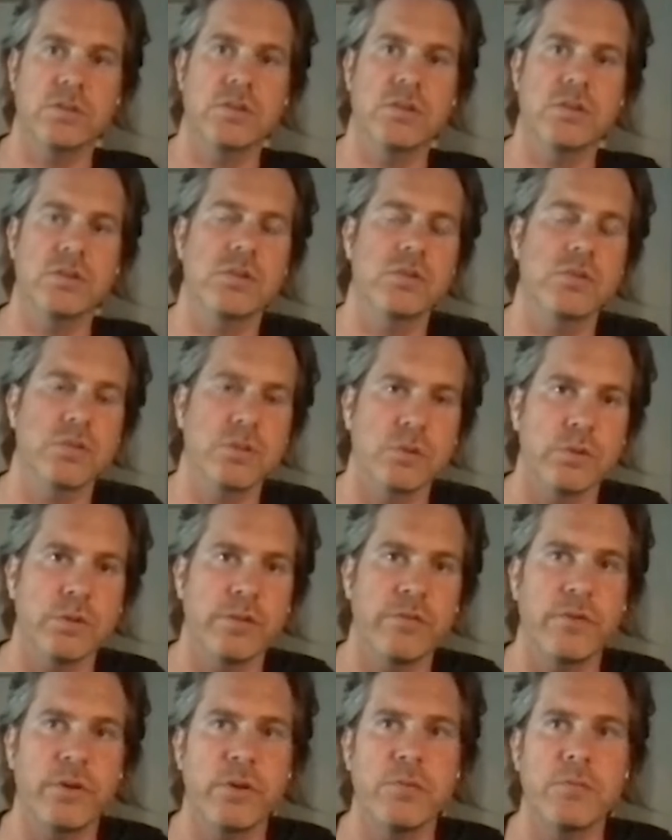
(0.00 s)
because it was
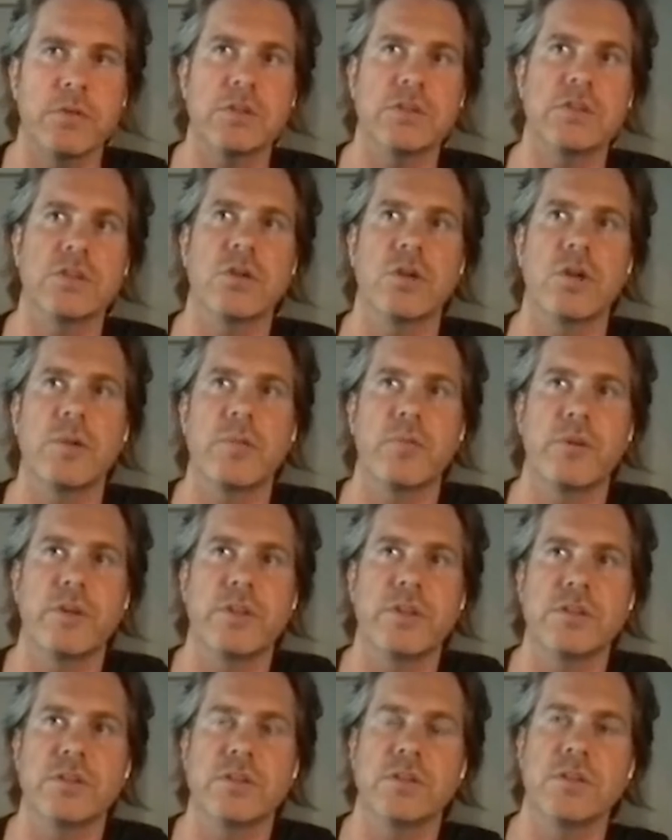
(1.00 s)
very much a
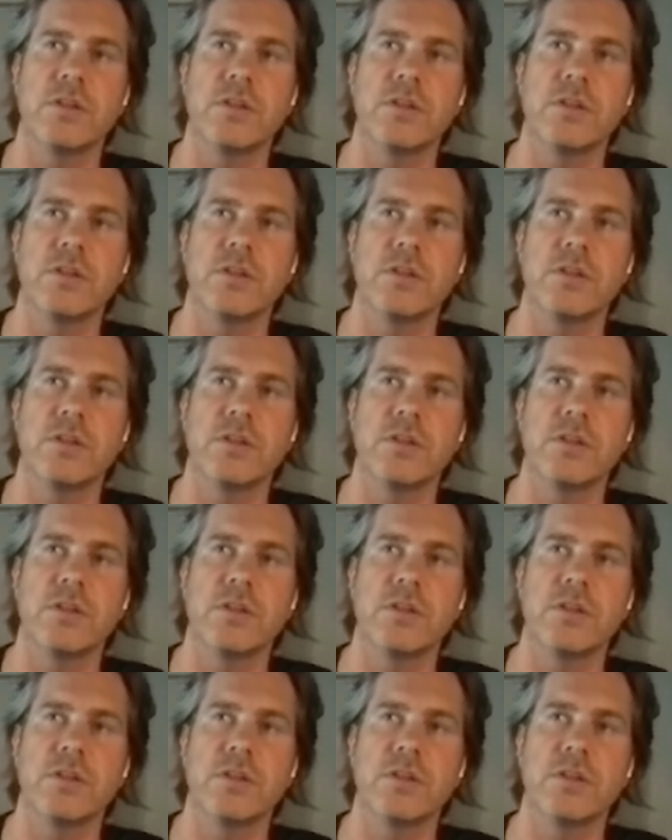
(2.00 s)
collaboration.